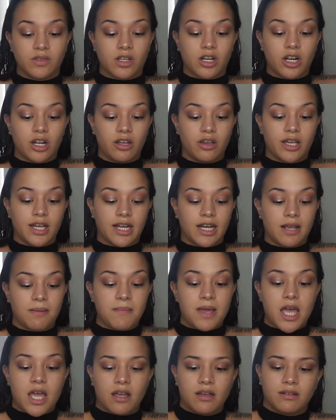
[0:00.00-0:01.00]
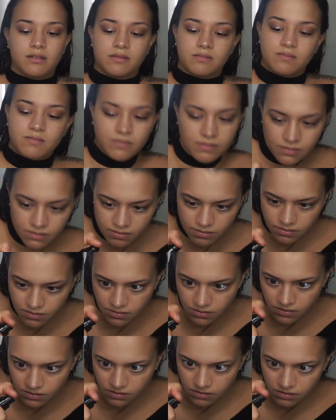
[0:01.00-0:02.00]
Are you kidding me?
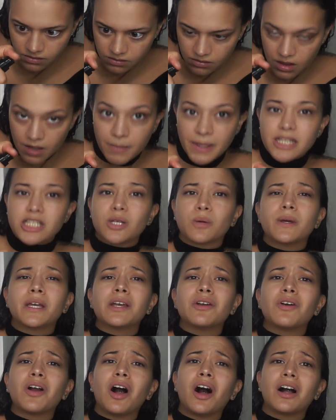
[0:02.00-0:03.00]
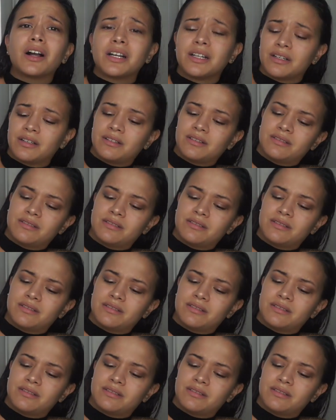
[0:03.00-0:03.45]
Am I doing it wrong?